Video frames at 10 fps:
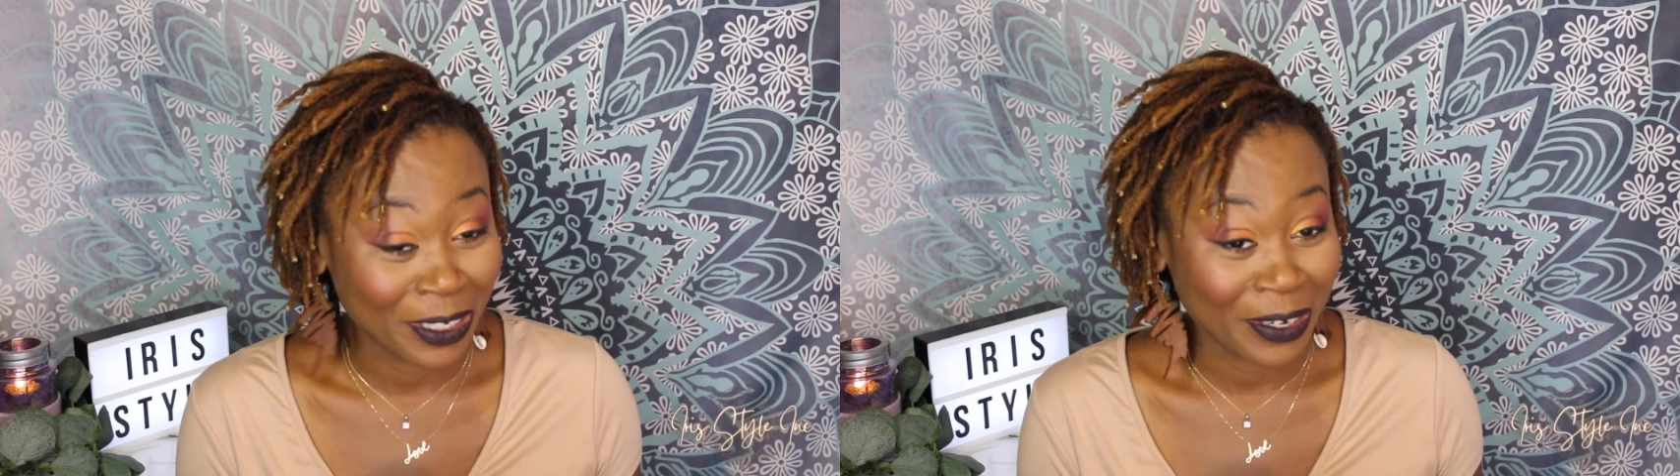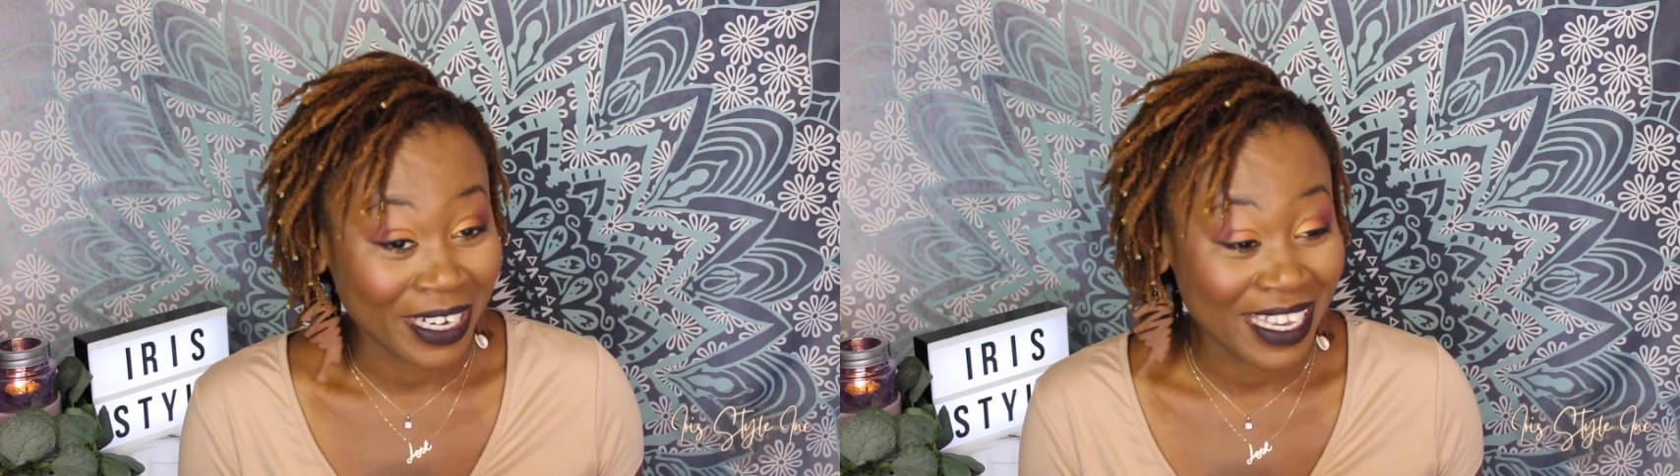
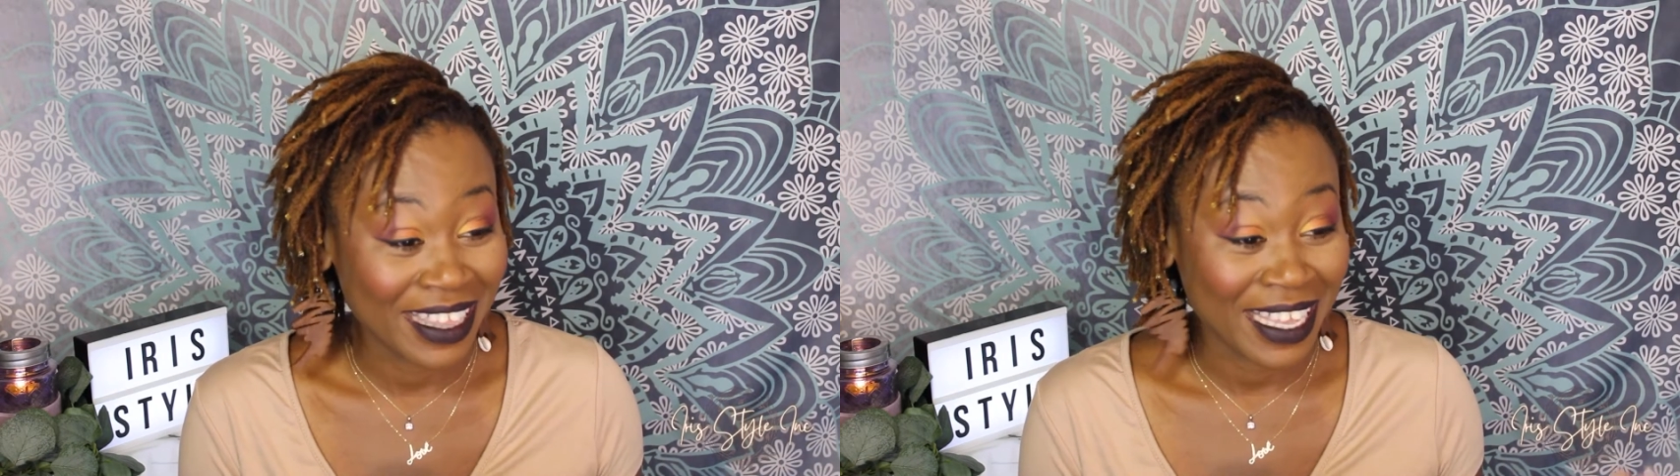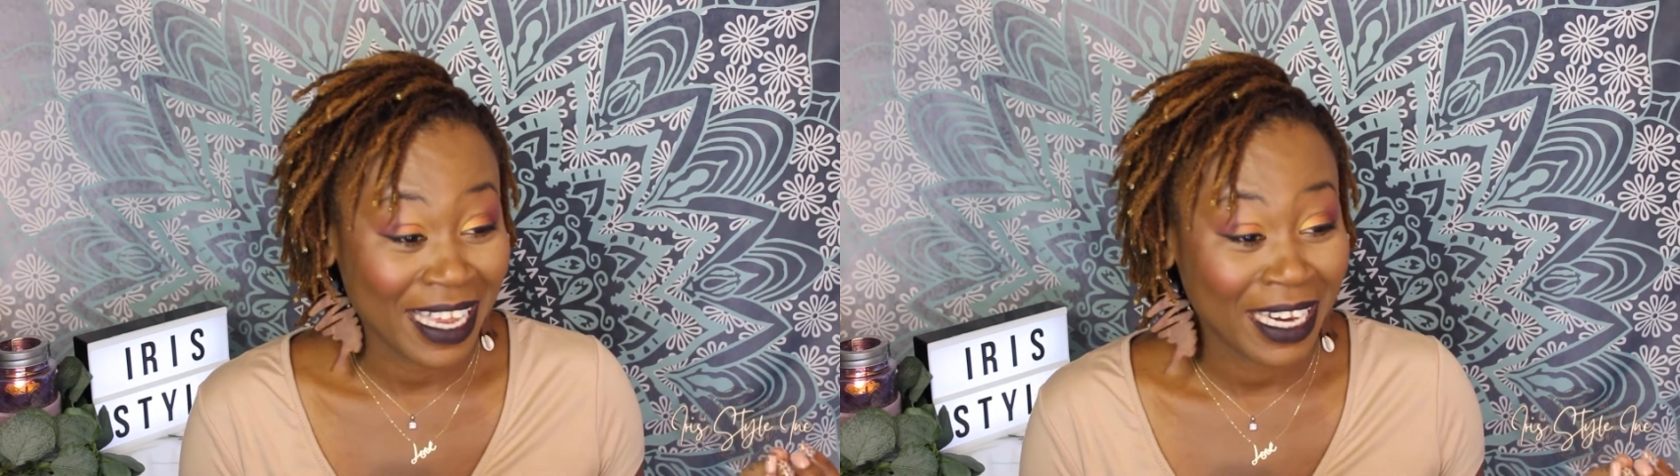
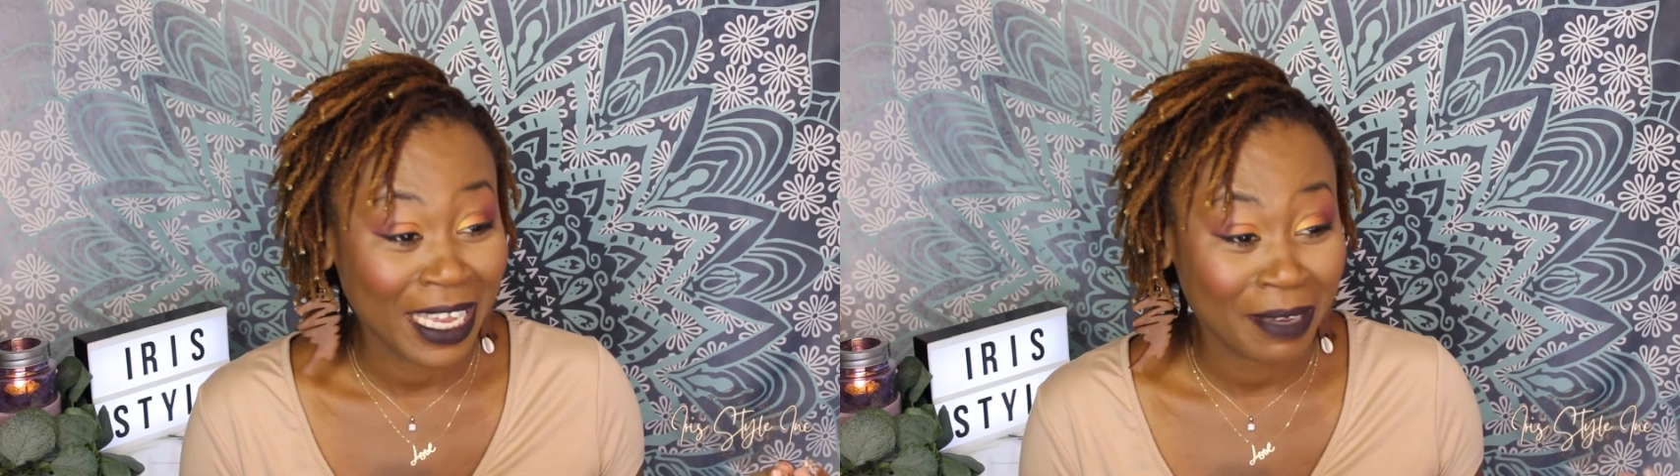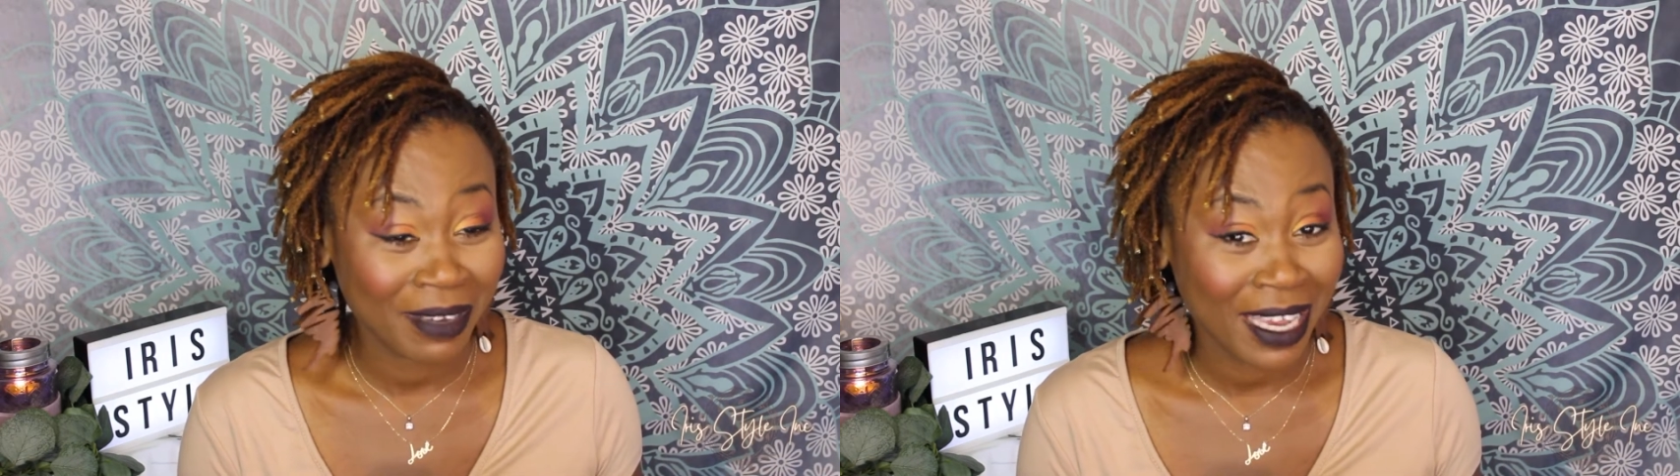journey
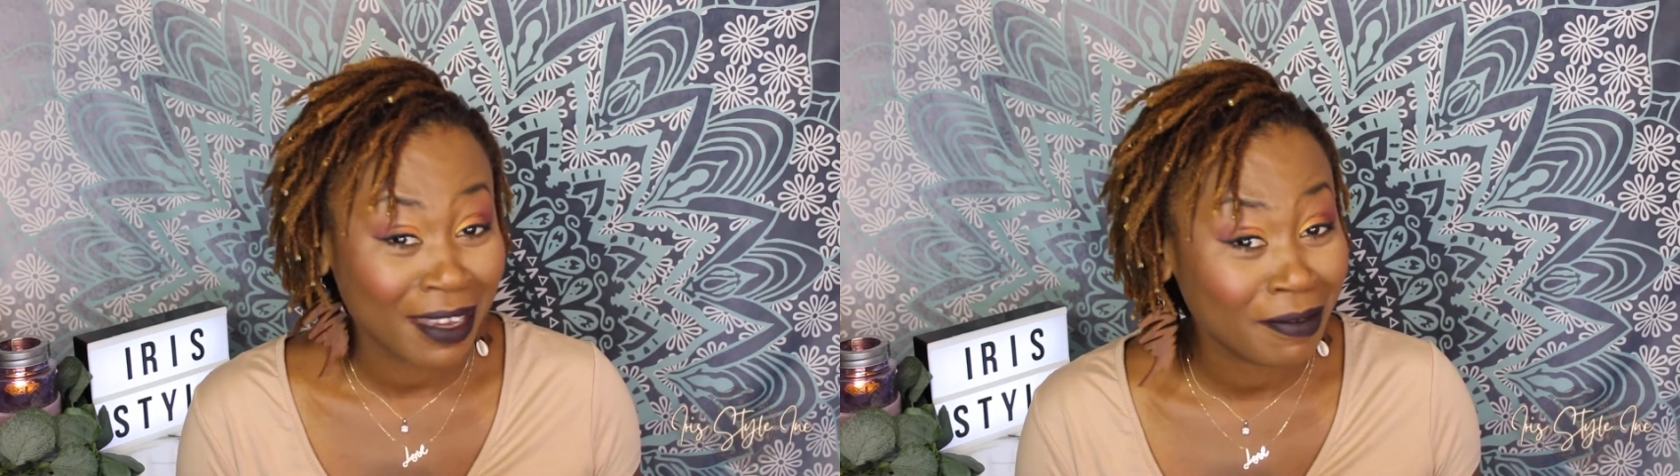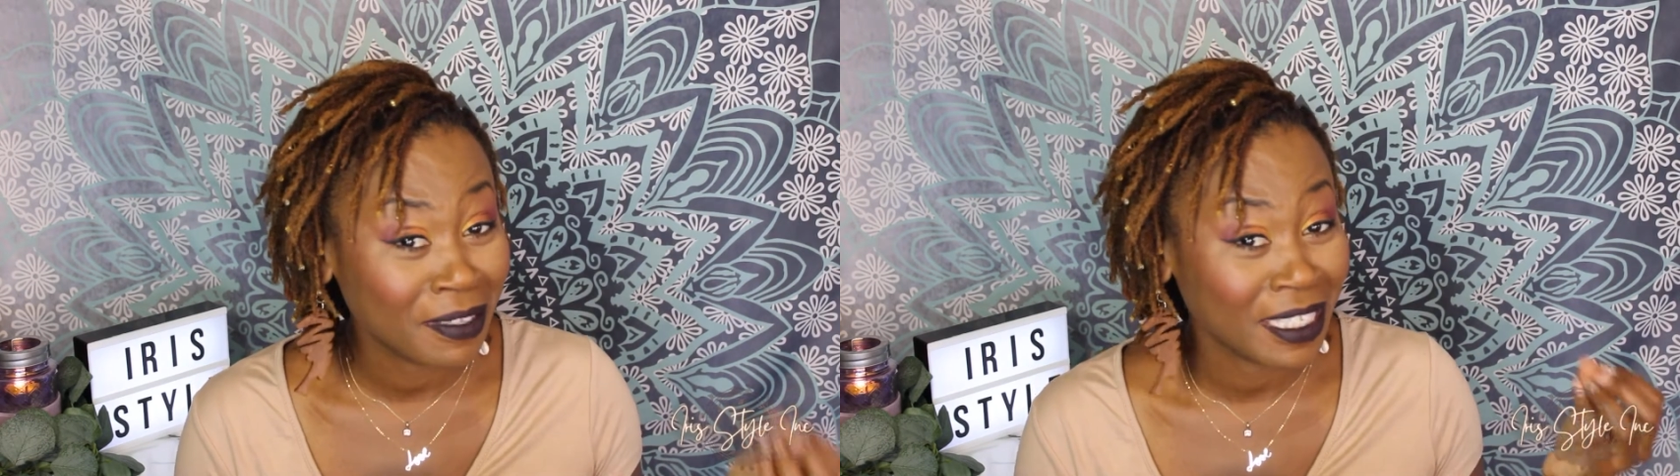that I'm
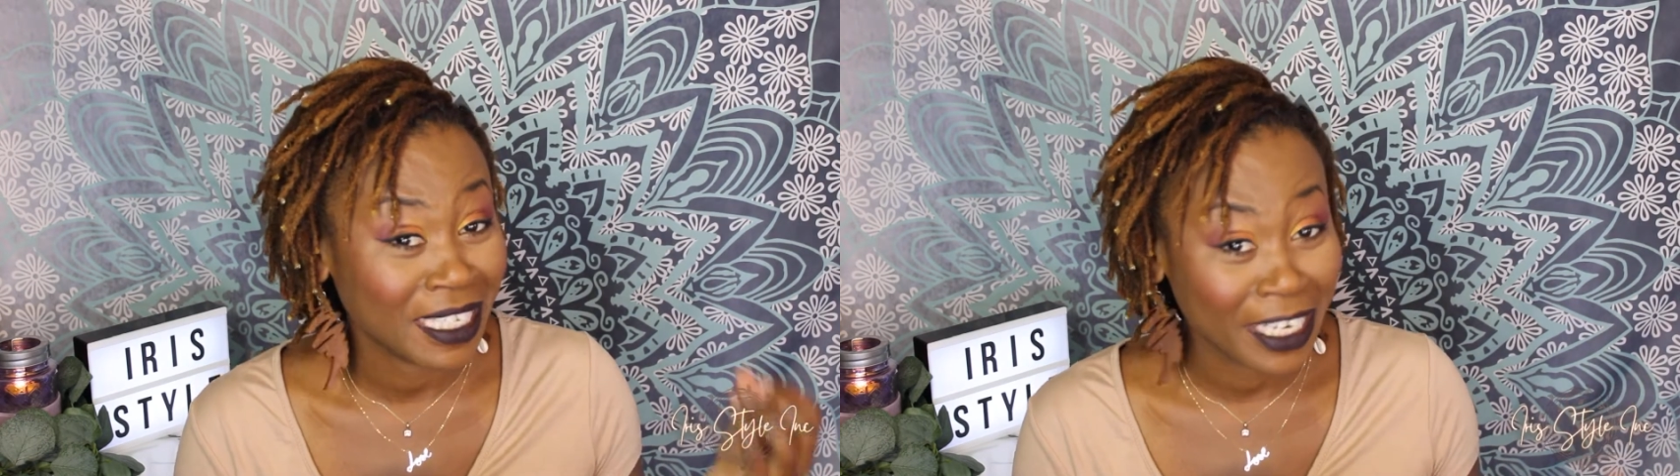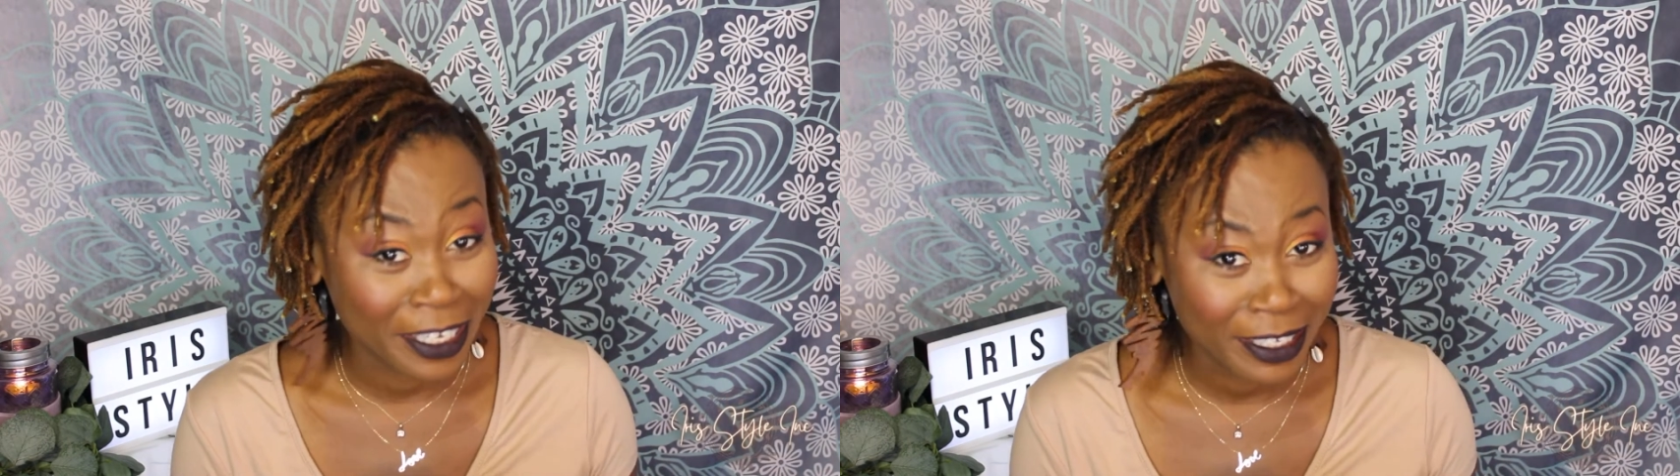kind of
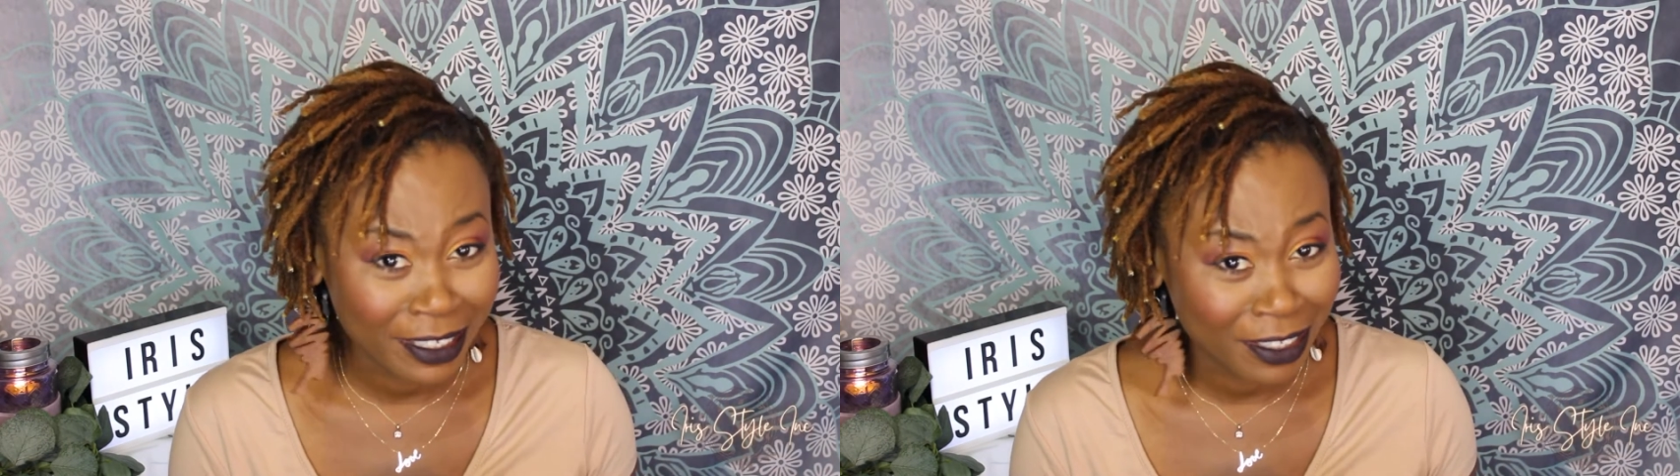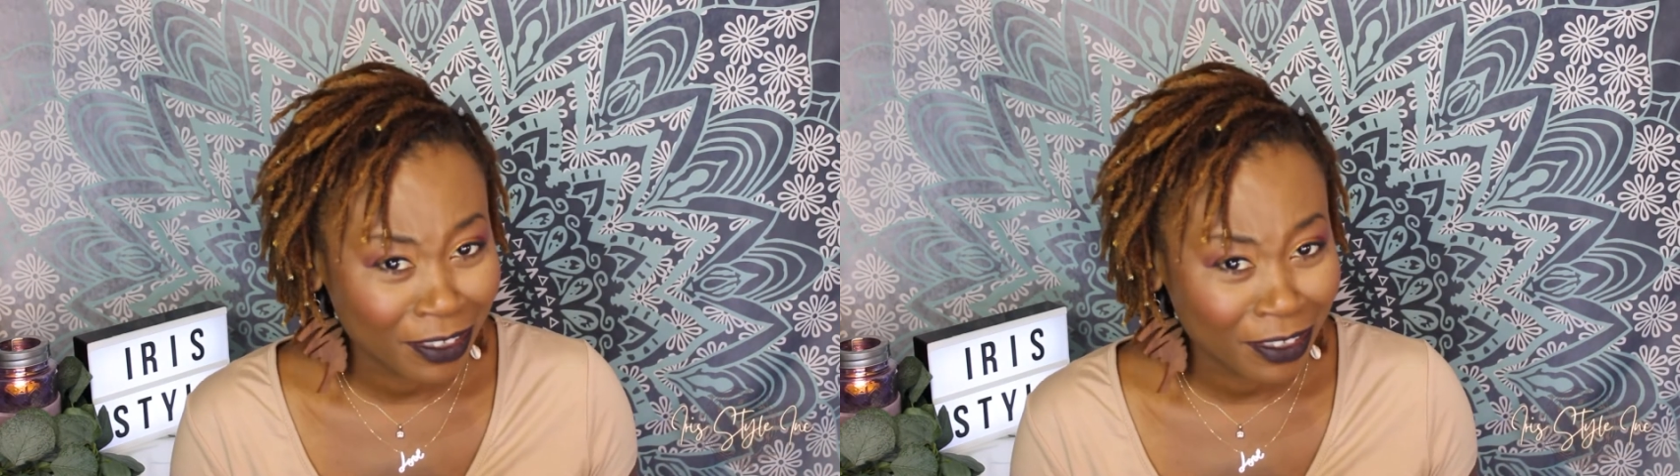scared